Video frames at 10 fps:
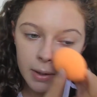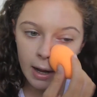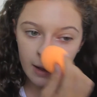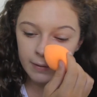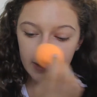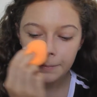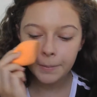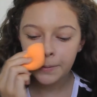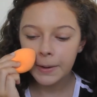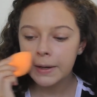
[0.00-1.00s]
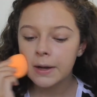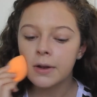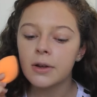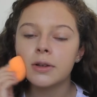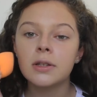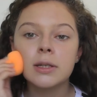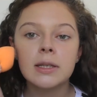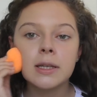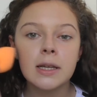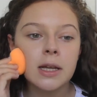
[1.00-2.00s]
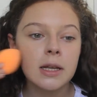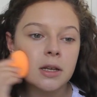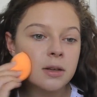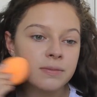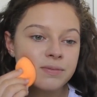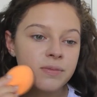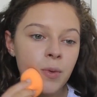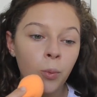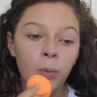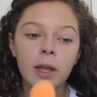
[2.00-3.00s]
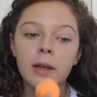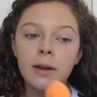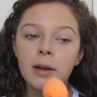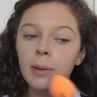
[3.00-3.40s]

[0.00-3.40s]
Been having a pretty good skin week,